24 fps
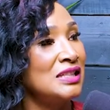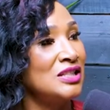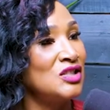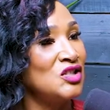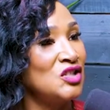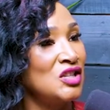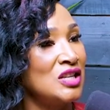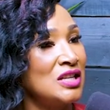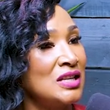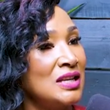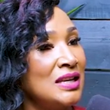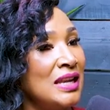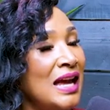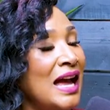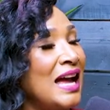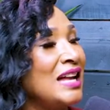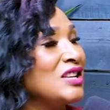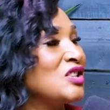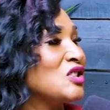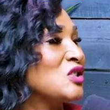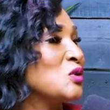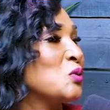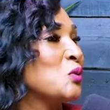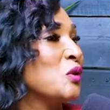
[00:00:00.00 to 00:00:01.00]
cheating. I
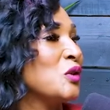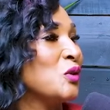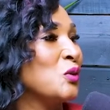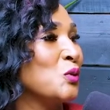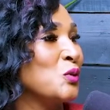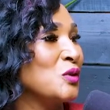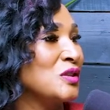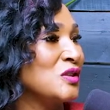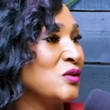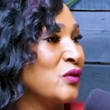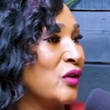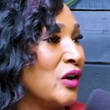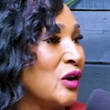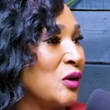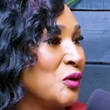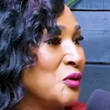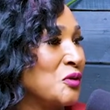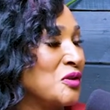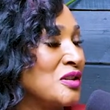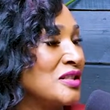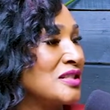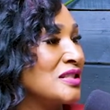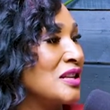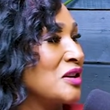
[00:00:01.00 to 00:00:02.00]
just went through his
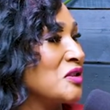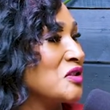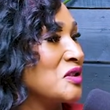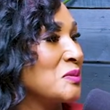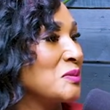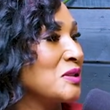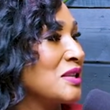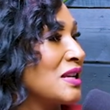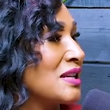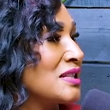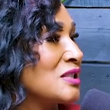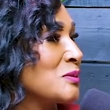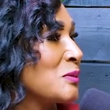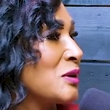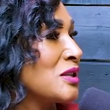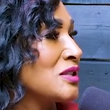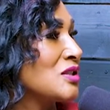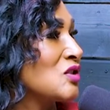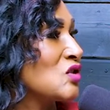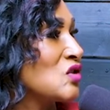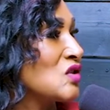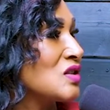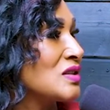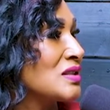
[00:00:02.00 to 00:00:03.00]
phone and saw some text
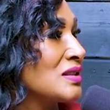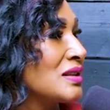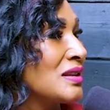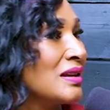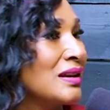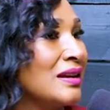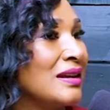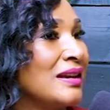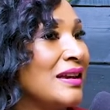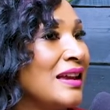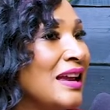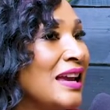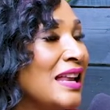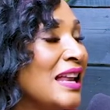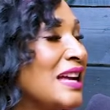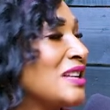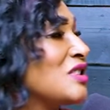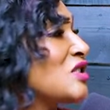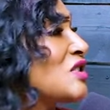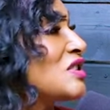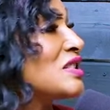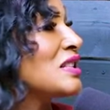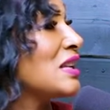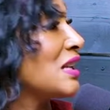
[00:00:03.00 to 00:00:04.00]
messages, and I
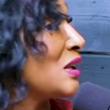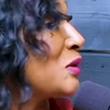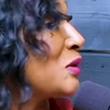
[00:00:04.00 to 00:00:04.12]
just said he